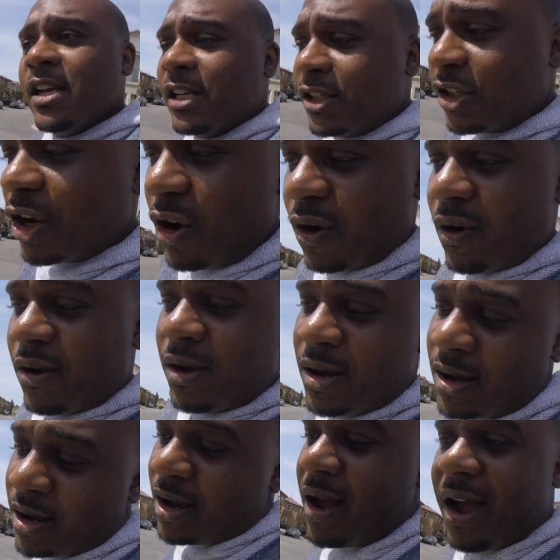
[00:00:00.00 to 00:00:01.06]
So
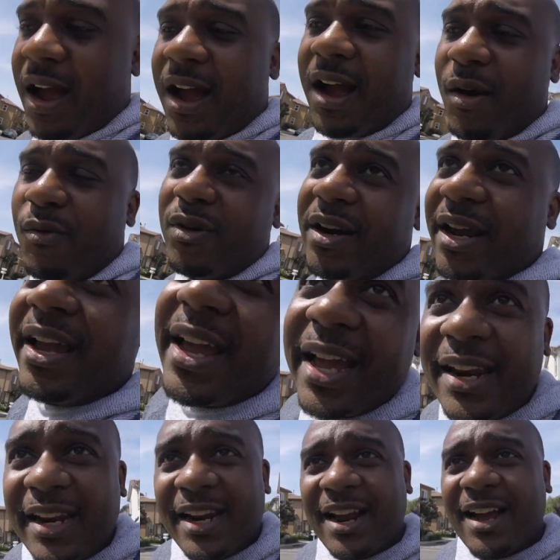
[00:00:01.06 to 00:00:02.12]
I went ahead and